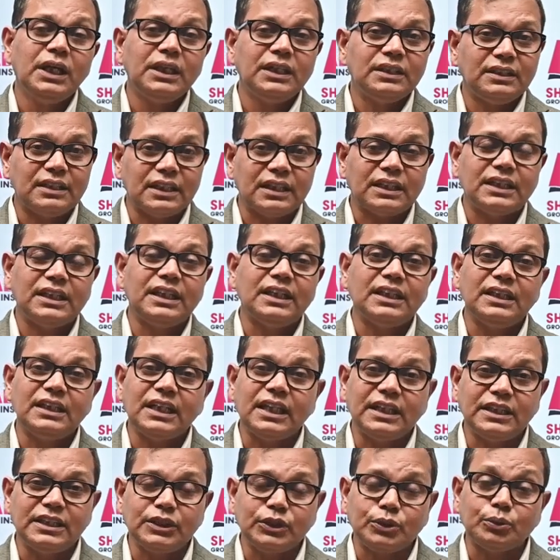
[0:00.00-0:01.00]
their
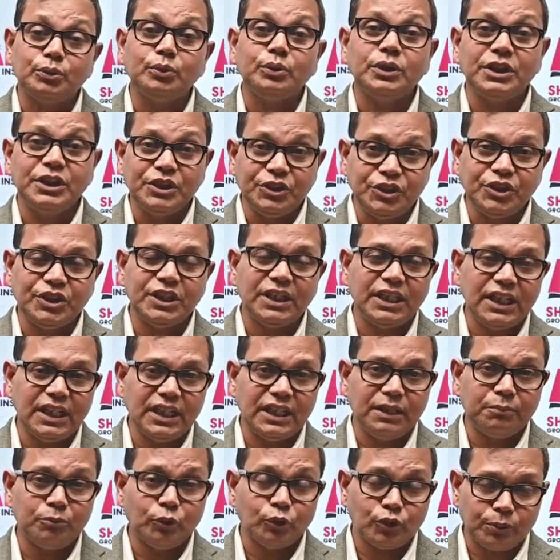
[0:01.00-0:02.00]
career into
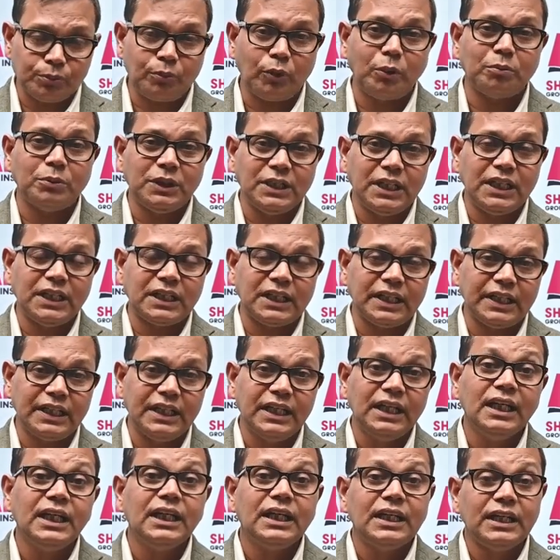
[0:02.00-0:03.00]
engineering, most prominently
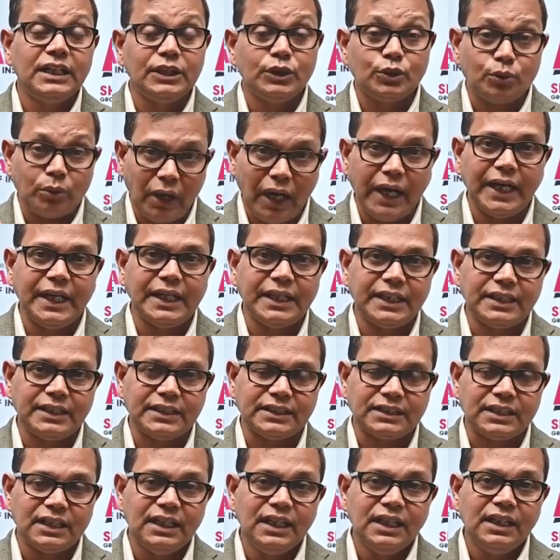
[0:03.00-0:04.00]
into
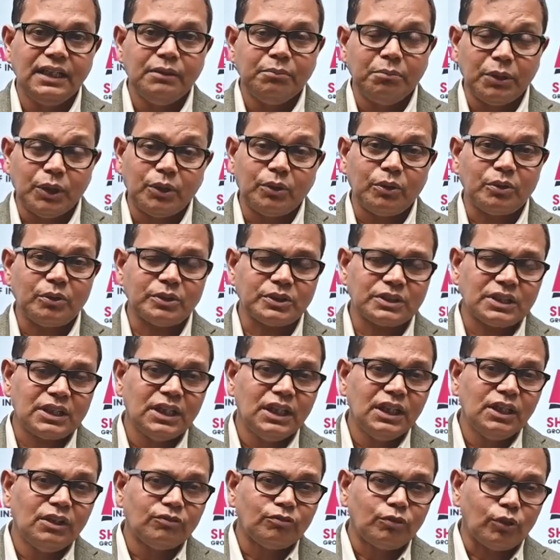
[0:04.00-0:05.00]
IITs, because
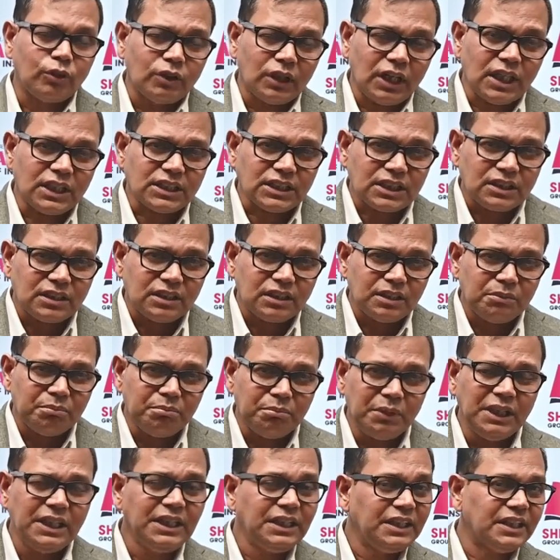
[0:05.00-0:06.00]
for last
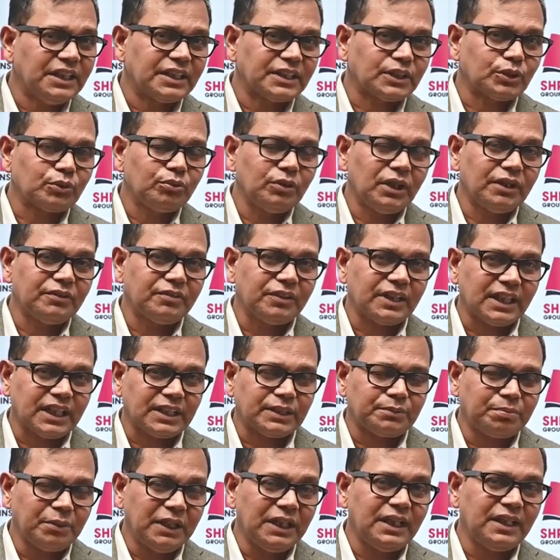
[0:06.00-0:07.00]
many years we have
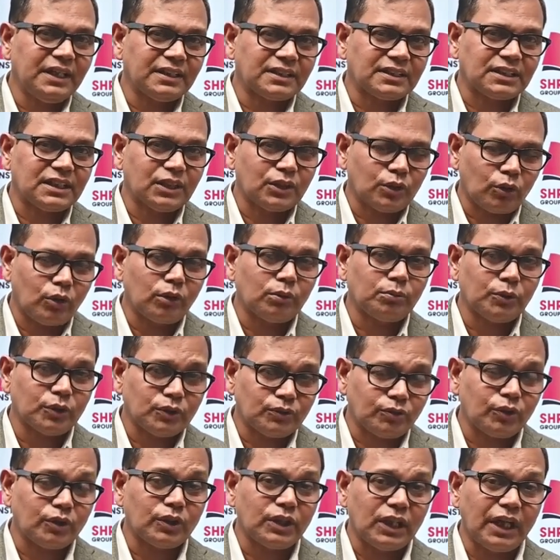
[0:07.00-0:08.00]
experienced that
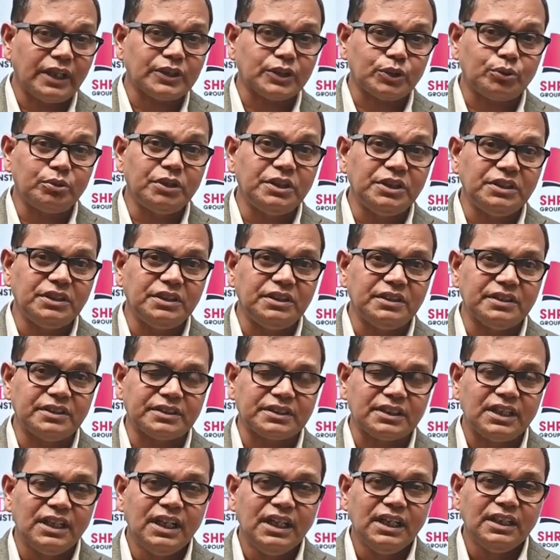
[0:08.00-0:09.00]
almost for last 20
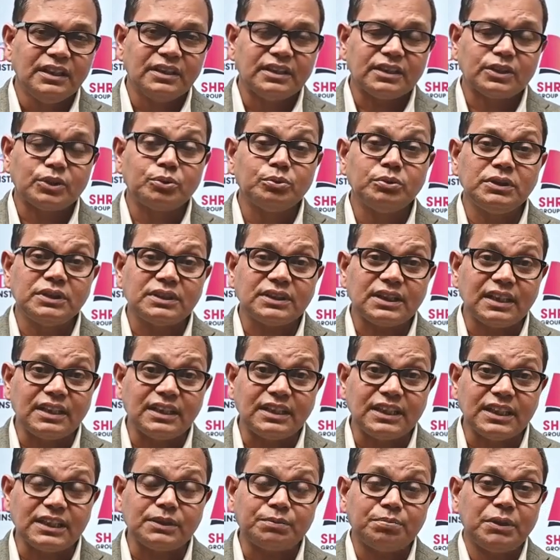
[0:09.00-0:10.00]
years the students are
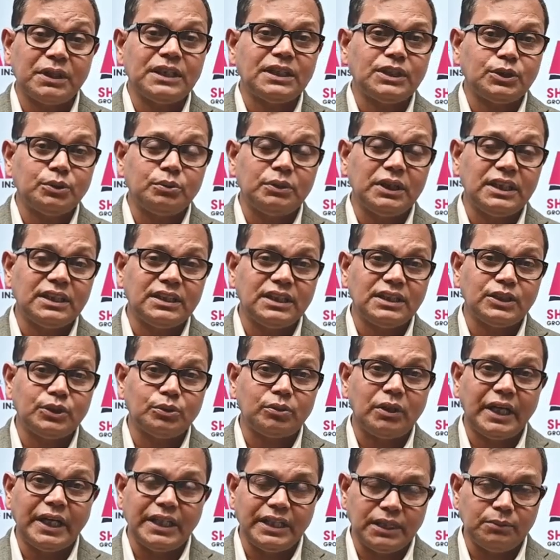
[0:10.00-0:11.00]
desperate to get into
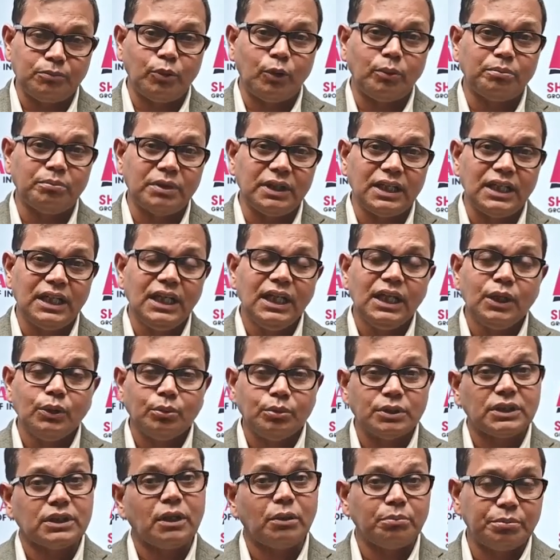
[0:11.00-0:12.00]
IIT Bombay
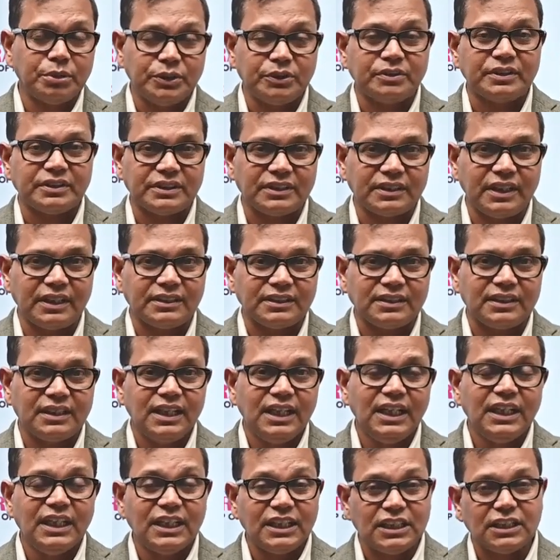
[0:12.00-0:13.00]
with computer science.
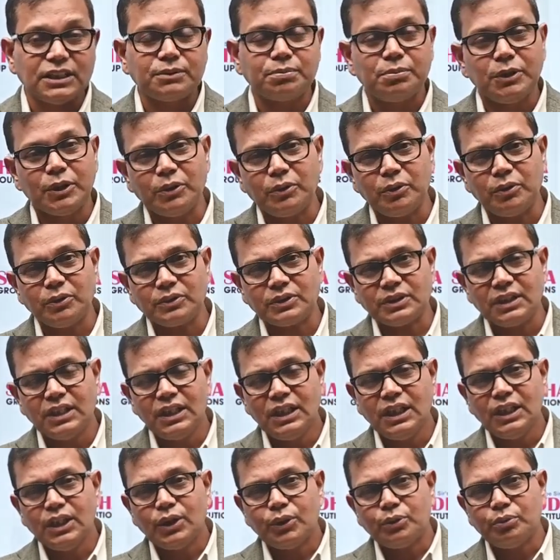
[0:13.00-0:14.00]
It is because
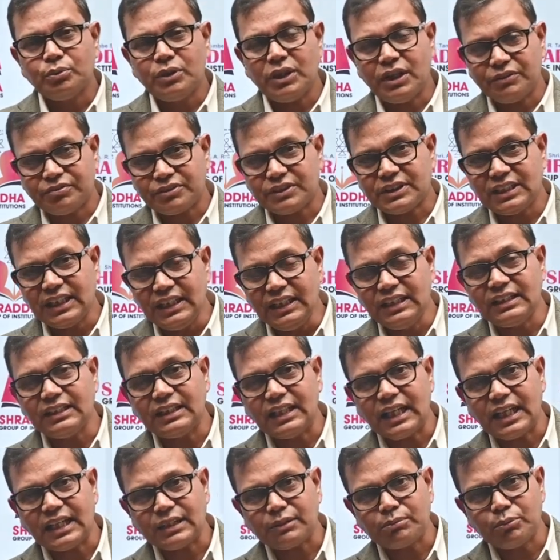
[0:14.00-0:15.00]
we have seen
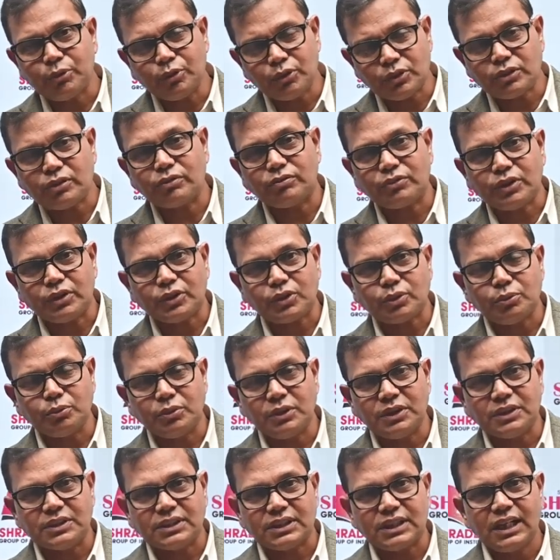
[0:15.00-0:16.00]
that most of the
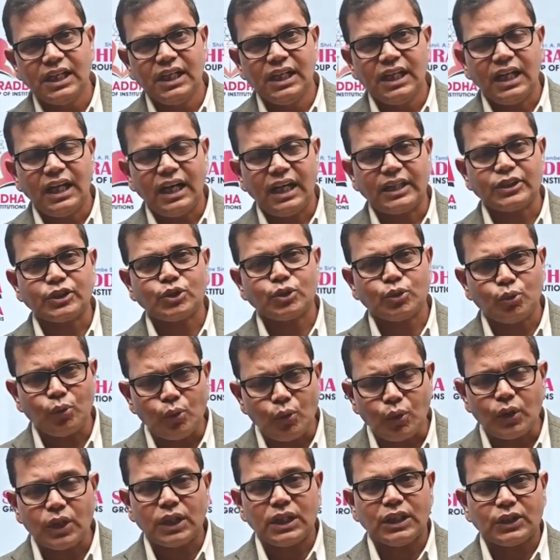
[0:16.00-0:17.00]
students are
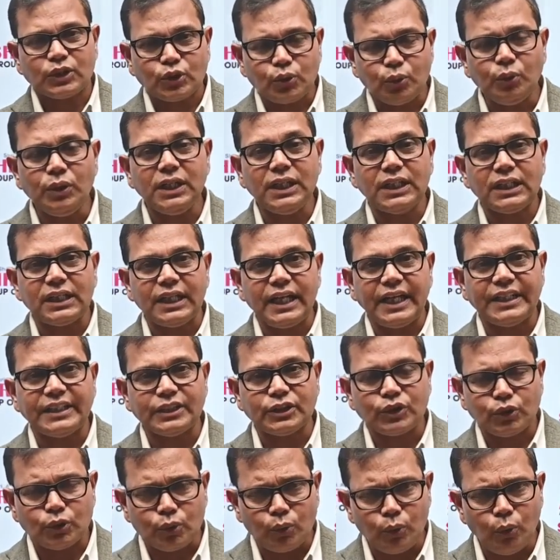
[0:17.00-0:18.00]
so
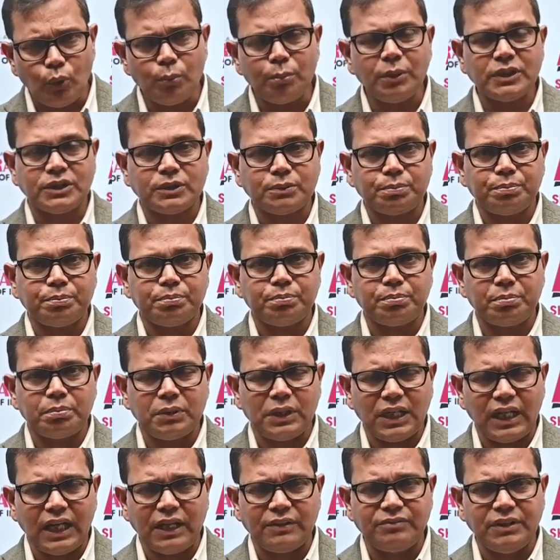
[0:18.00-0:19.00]
inclined, so much
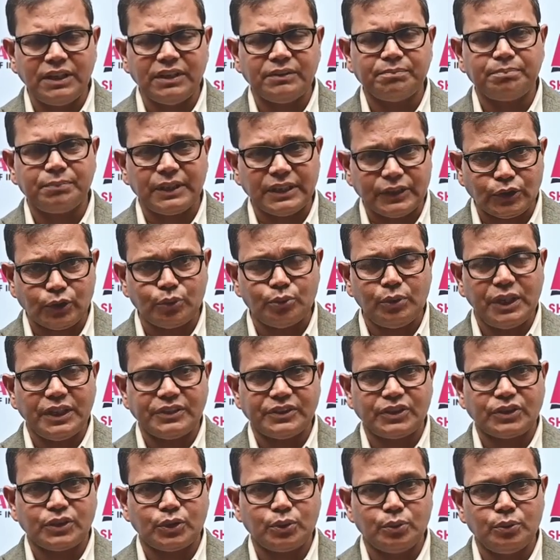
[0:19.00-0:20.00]
having
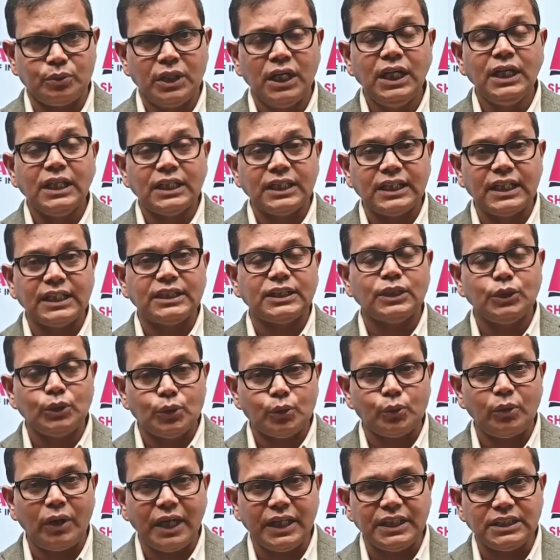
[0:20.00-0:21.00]
pursuance to get
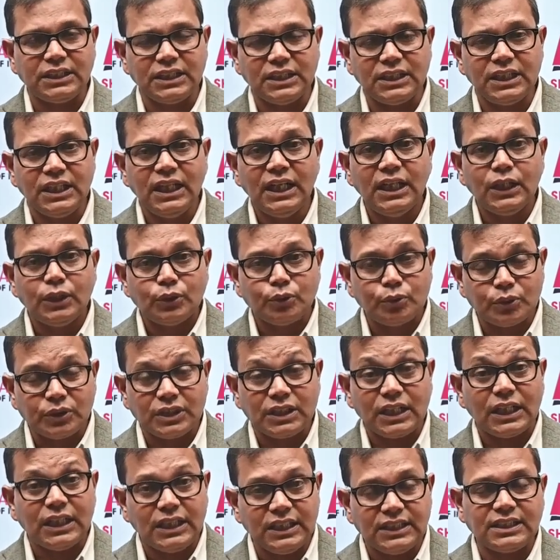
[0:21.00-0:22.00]
into IIT to
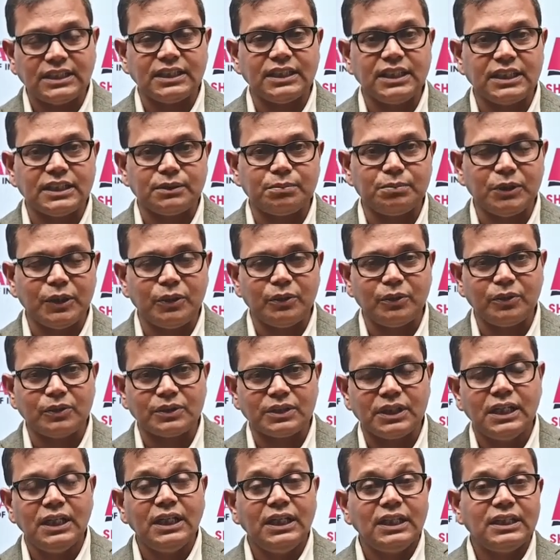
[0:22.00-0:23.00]
study CS,
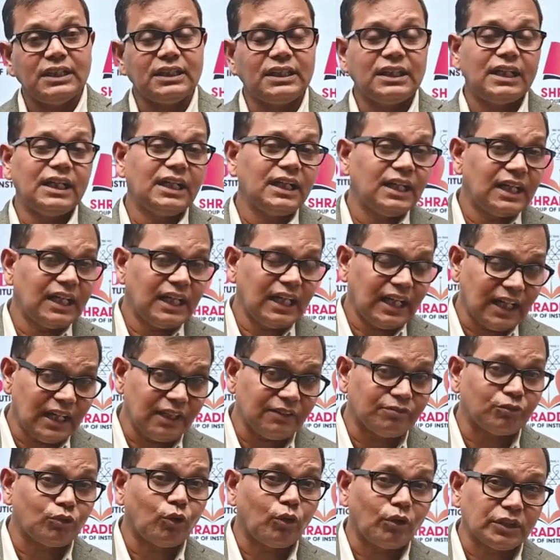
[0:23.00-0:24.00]
because they
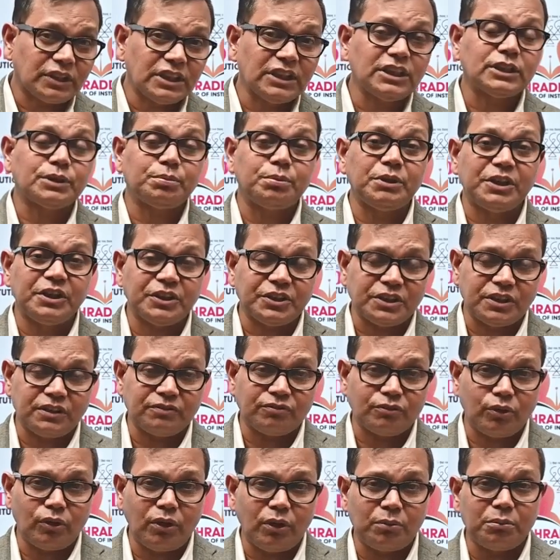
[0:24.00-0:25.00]
have got inspiration
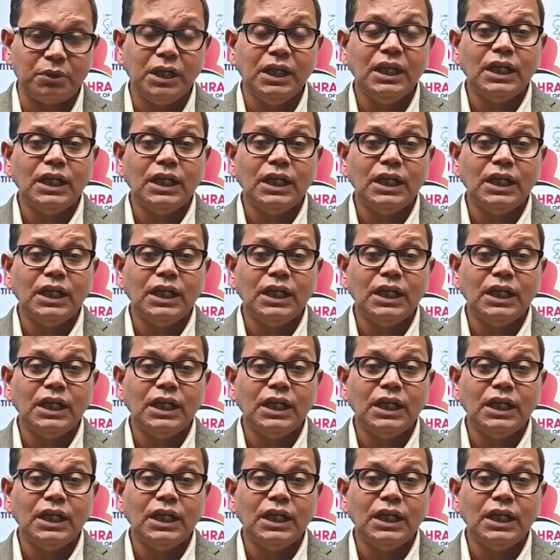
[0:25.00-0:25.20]
from